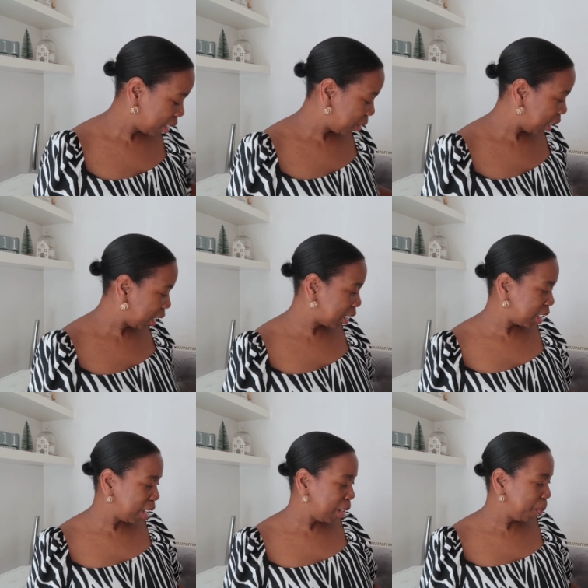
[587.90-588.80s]
so
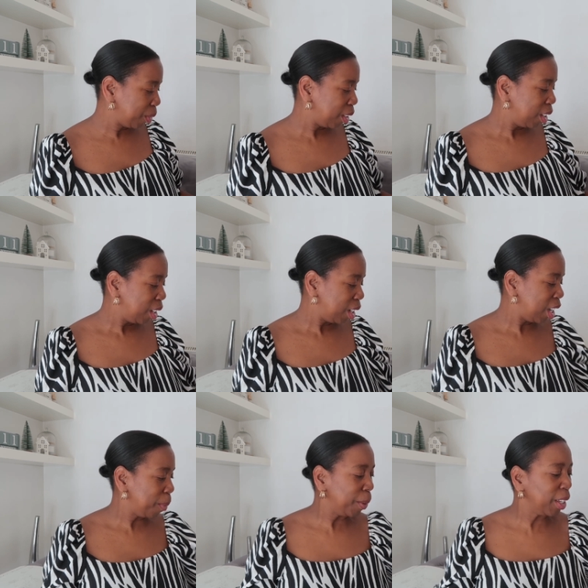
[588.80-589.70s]
next up,
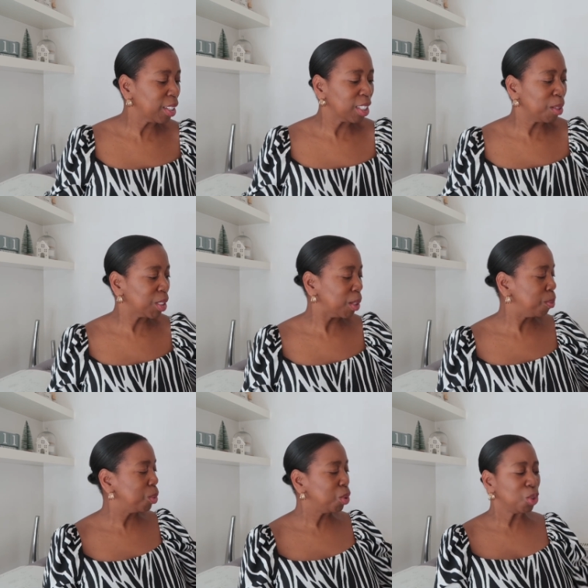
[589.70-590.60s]
I picked up
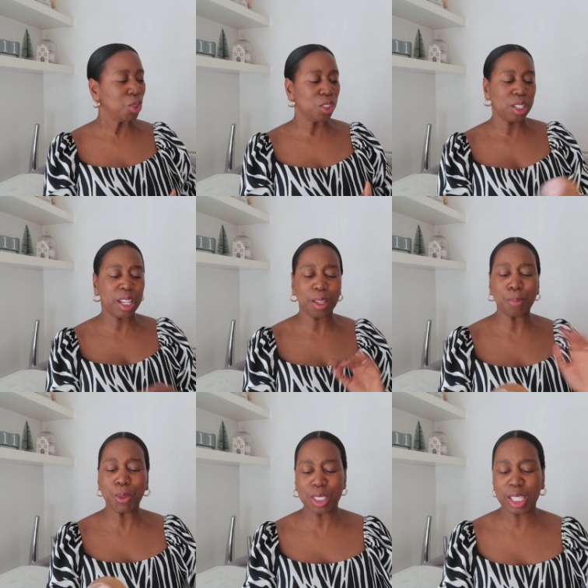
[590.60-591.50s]
some more
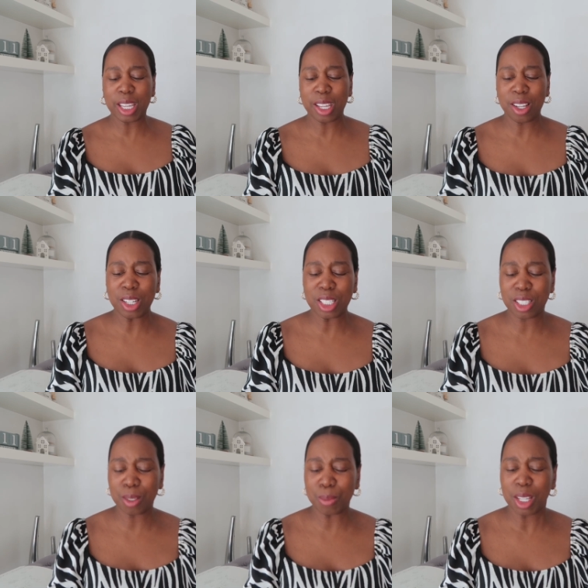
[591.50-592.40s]
like body care
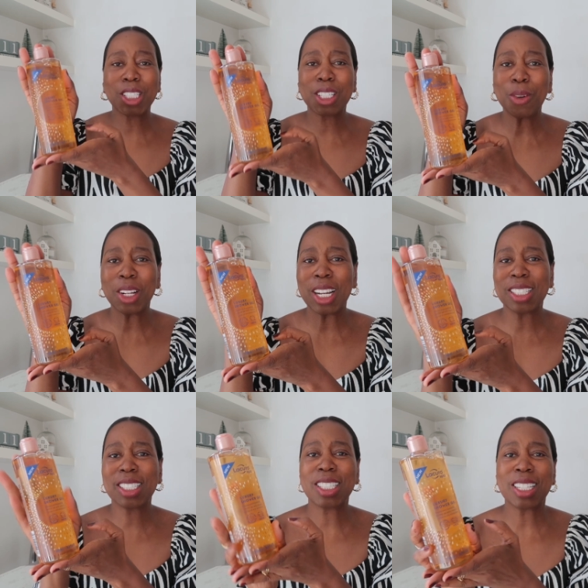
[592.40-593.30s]
items. So
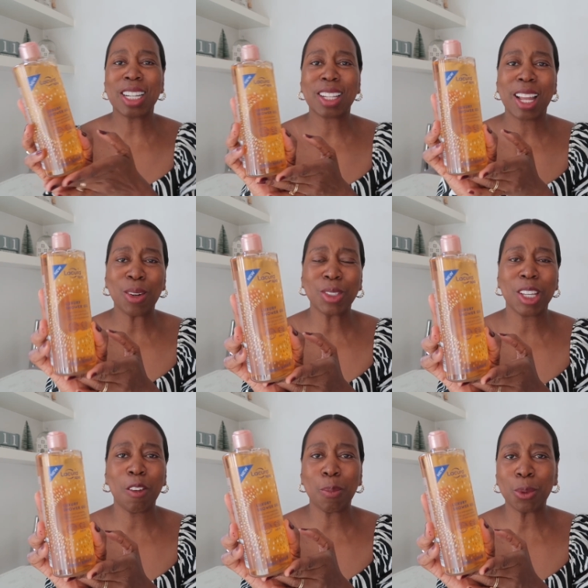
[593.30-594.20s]
glad to see that
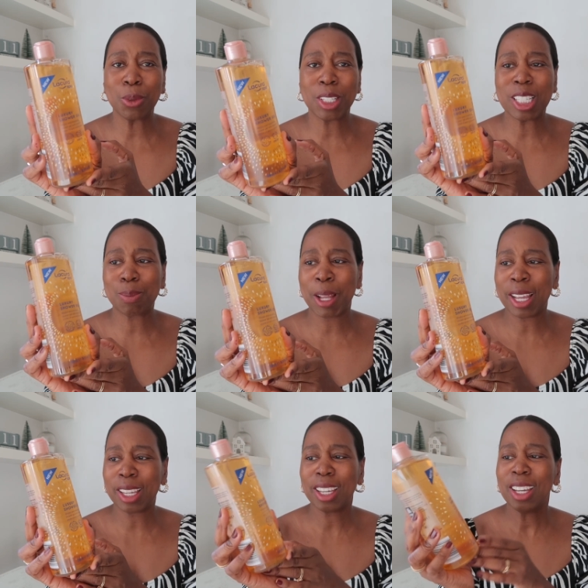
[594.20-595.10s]
Aldi have brought these
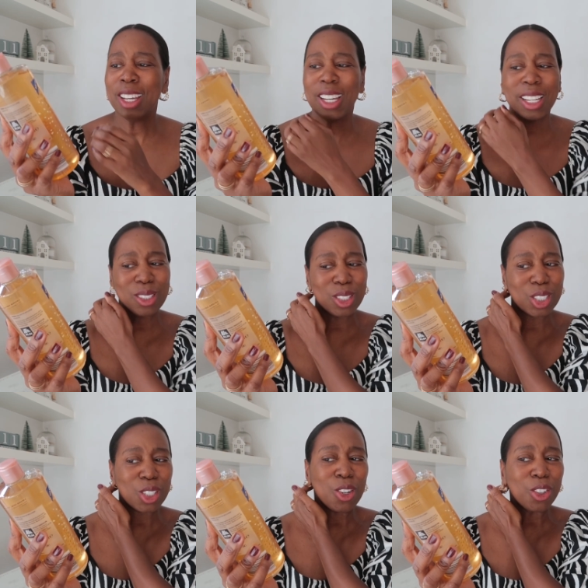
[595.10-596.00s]
back into
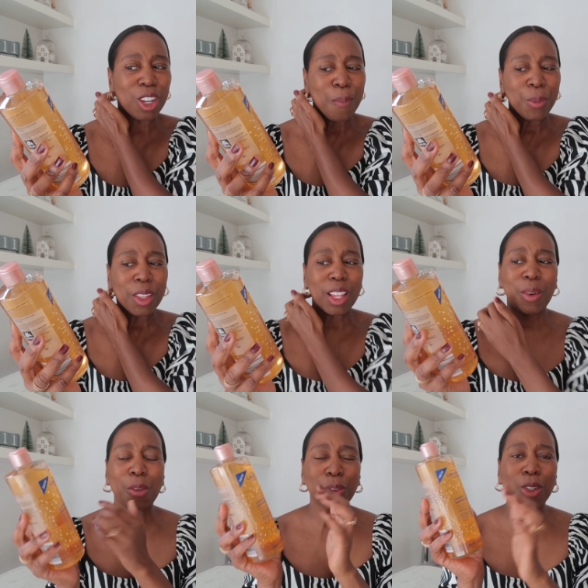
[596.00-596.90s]
stock.
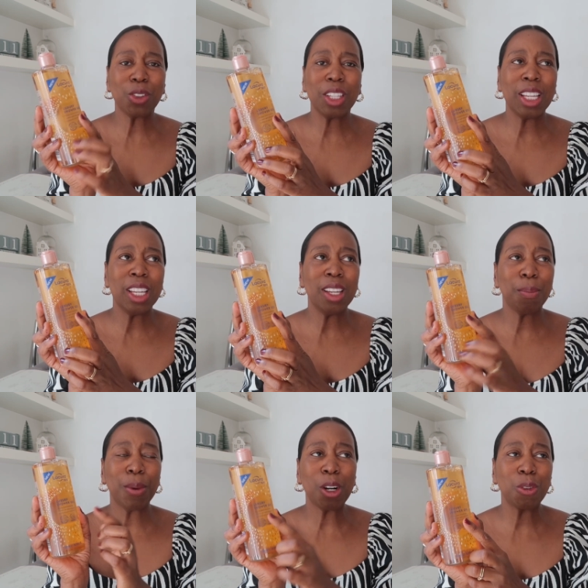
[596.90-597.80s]
Now I've got
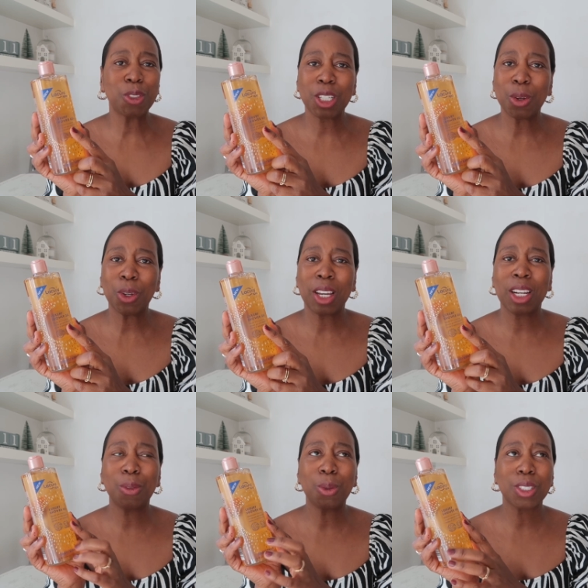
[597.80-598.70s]
the bath soak
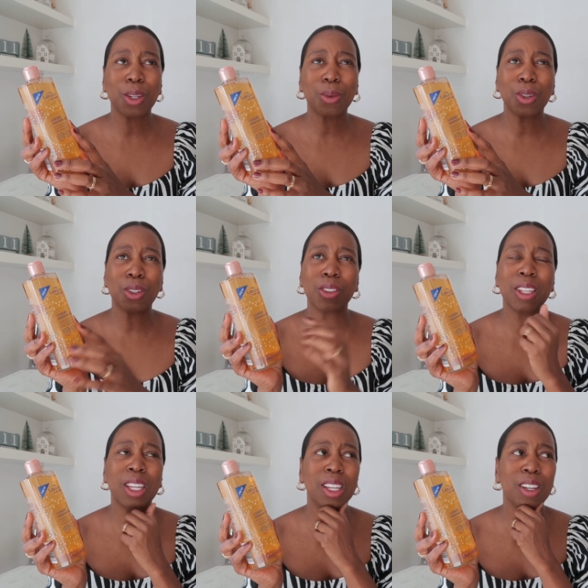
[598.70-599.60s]
and I've also got
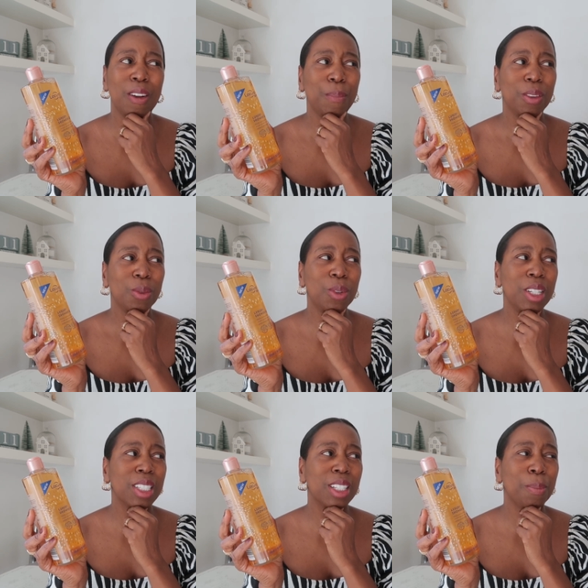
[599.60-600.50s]
the,
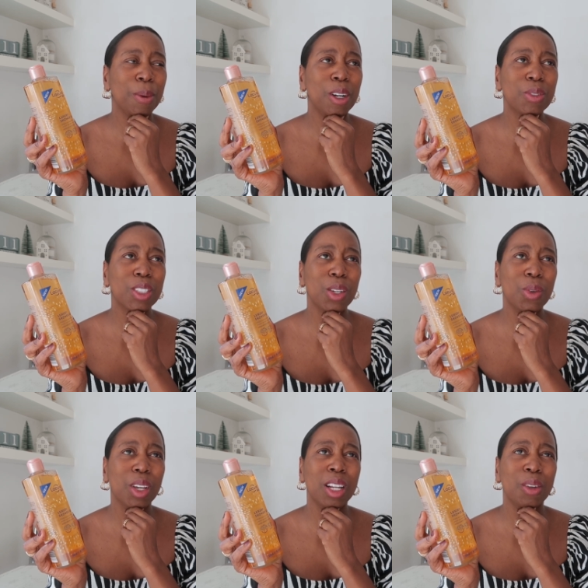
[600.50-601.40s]
what is it, the bath
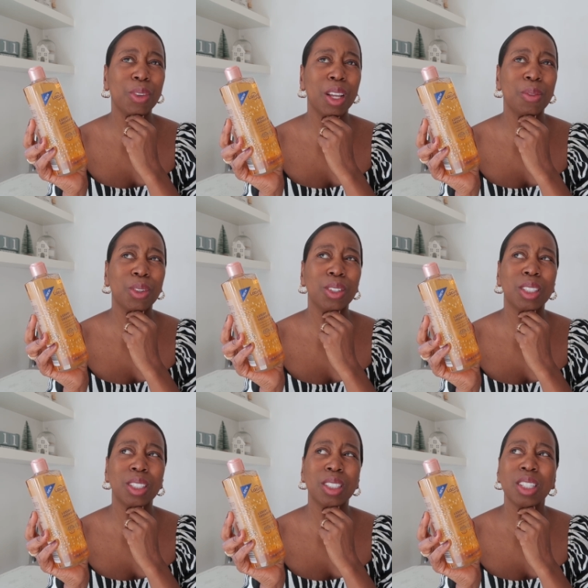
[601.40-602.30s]
soak and I think I've
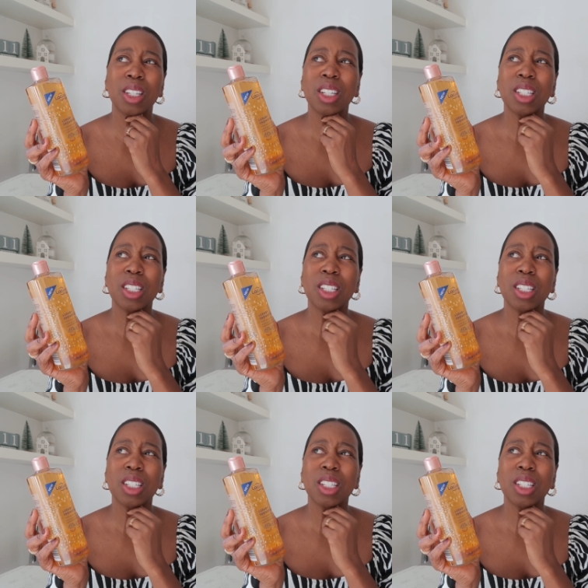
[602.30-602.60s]
got the